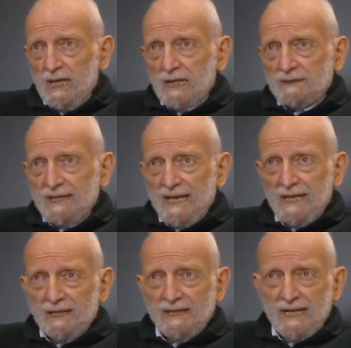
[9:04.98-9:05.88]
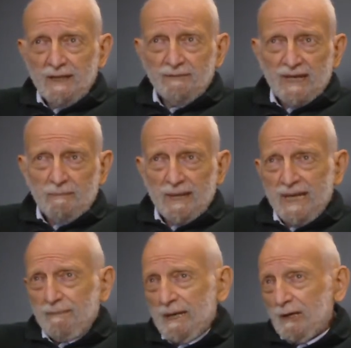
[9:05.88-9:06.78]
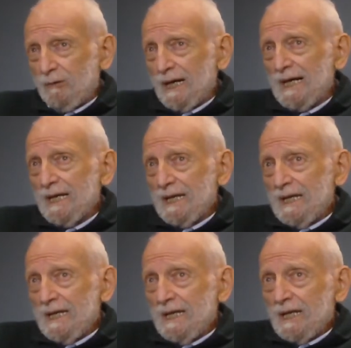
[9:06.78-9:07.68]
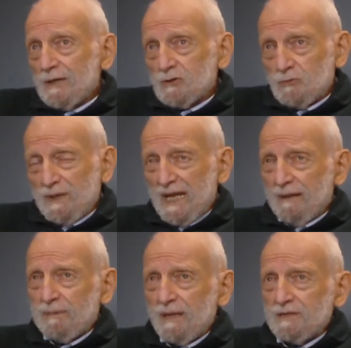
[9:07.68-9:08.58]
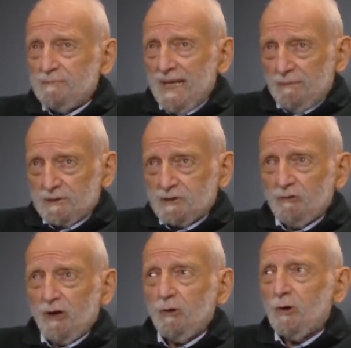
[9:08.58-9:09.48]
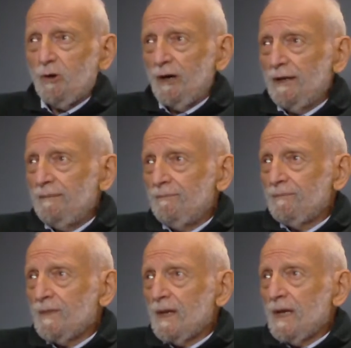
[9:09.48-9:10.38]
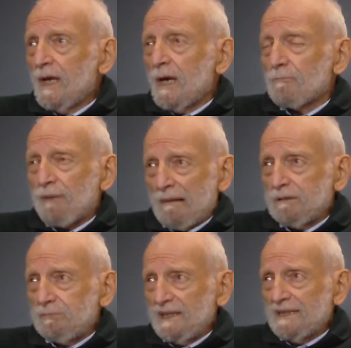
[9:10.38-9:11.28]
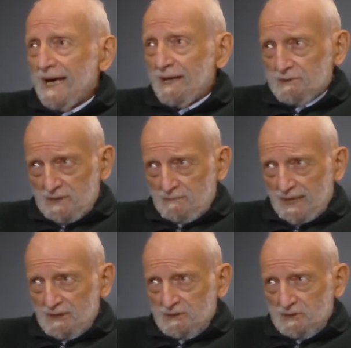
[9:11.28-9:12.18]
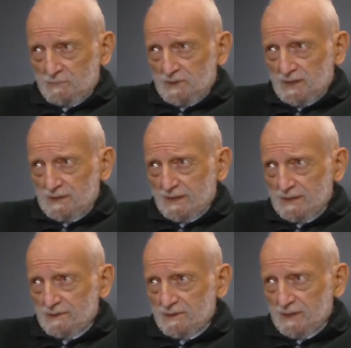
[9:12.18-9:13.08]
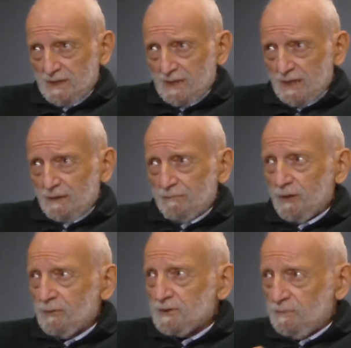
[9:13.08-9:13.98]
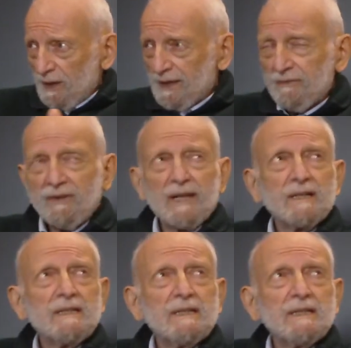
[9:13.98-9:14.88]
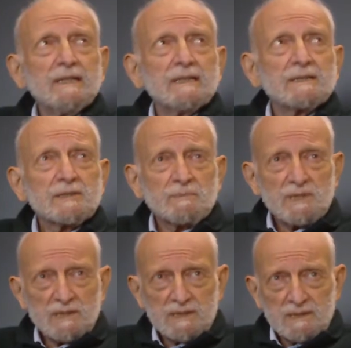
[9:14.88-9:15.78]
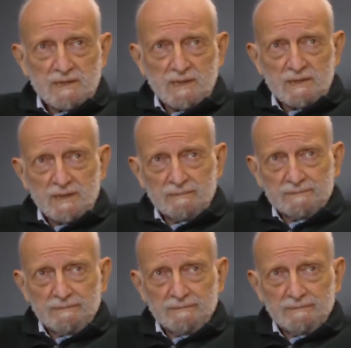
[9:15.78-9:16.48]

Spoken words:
native Quebecois to be able to grow corn. Probably not as their major subsistence, but it was part of their subsistence system.